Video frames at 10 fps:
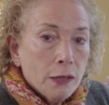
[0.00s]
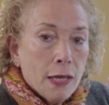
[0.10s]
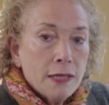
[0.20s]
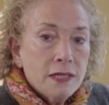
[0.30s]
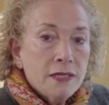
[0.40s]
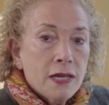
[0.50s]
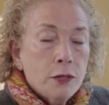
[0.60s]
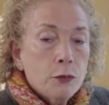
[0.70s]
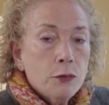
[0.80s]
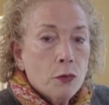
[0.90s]
A lot of
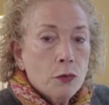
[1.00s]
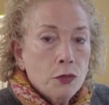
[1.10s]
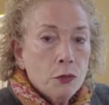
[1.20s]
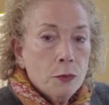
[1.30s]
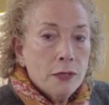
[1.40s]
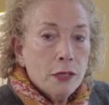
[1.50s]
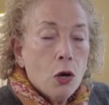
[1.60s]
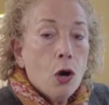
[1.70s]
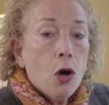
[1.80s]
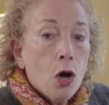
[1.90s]
designers are doing
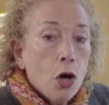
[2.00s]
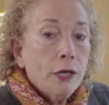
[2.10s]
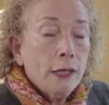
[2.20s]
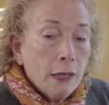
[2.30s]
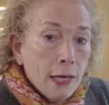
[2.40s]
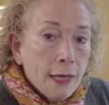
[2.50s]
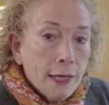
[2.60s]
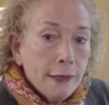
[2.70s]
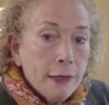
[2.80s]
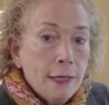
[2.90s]

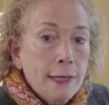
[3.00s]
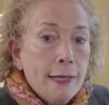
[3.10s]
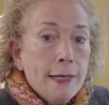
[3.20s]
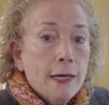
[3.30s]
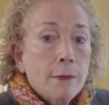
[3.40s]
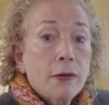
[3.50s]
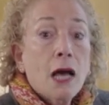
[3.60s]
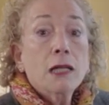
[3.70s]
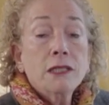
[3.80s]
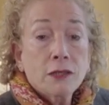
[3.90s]
online um,
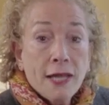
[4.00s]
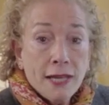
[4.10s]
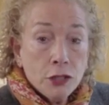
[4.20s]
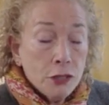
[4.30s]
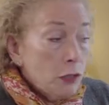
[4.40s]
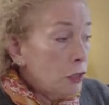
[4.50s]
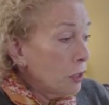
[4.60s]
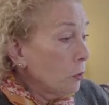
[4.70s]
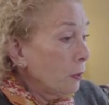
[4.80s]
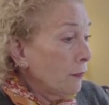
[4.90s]
consultations.
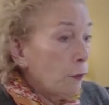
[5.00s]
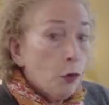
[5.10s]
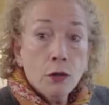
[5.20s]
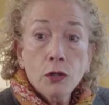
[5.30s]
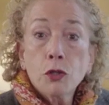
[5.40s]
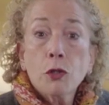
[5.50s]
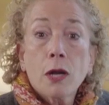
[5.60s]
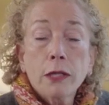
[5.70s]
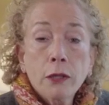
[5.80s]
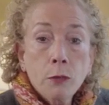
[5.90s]
So if you're
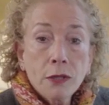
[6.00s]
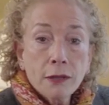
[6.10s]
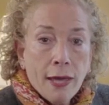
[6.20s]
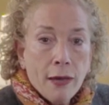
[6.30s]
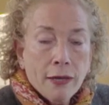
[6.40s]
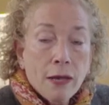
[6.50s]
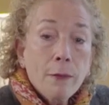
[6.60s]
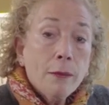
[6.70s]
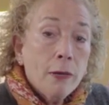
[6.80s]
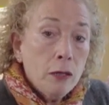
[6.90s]
struggling with how can I
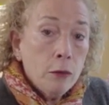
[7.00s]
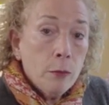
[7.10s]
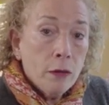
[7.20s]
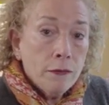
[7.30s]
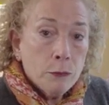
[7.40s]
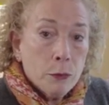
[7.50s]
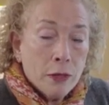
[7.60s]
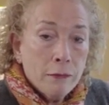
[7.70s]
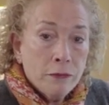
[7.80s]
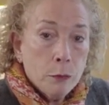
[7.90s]
make my home office more
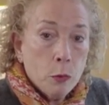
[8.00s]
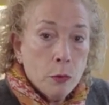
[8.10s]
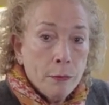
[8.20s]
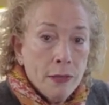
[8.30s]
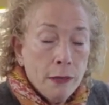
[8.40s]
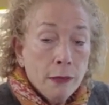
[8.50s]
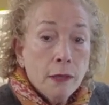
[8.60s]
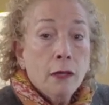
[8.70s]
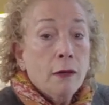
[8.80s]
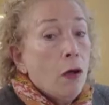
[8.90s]
comfortable with me,
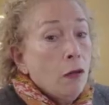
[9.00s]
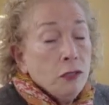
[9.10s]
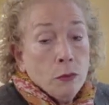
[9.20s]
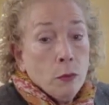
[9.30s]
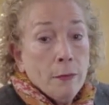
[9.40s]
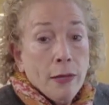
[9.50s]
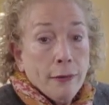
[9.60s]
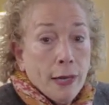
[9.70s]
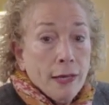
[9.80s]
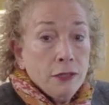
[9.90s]
also, what
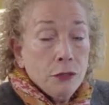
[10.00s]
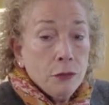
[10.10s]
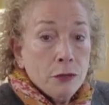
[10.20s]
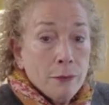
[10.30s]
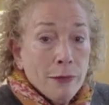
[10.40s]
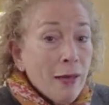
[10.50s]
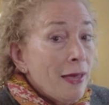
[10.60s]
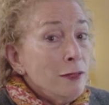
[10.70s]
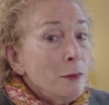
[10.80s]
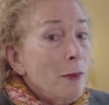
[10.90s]
might I do to make my
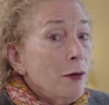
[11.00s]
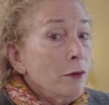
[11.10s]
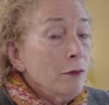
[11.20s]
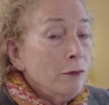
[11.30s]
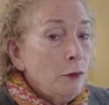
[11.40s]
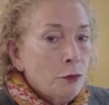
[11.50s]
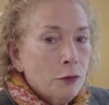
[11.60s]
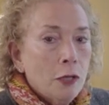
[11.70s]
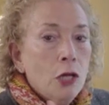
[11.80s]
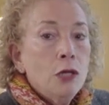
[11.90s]
house better in the
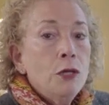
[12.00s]
future?